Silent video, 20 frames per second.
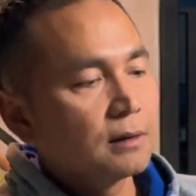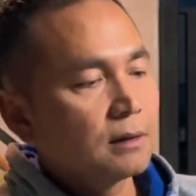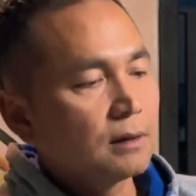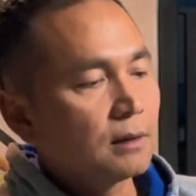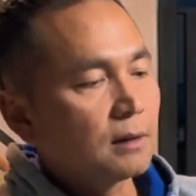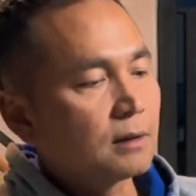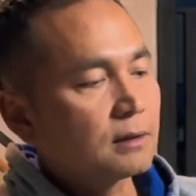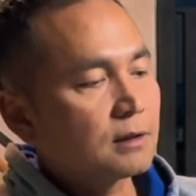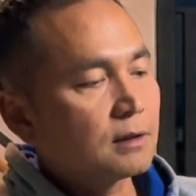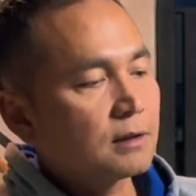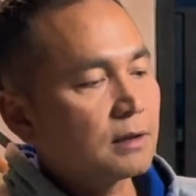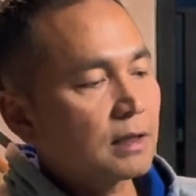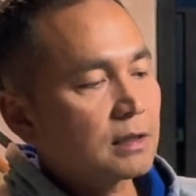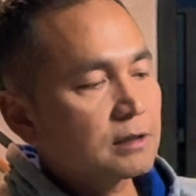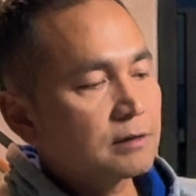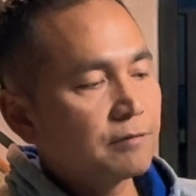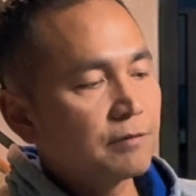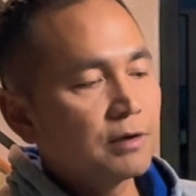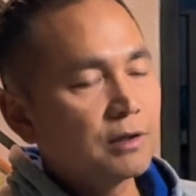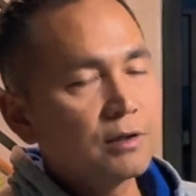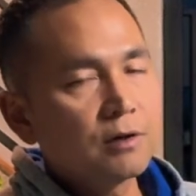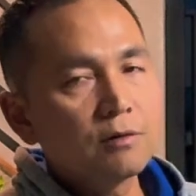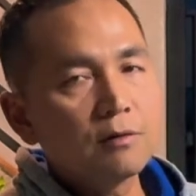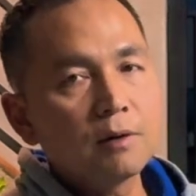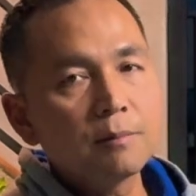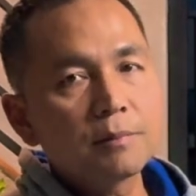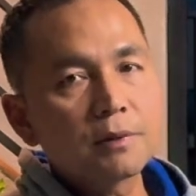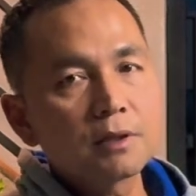The next video I'm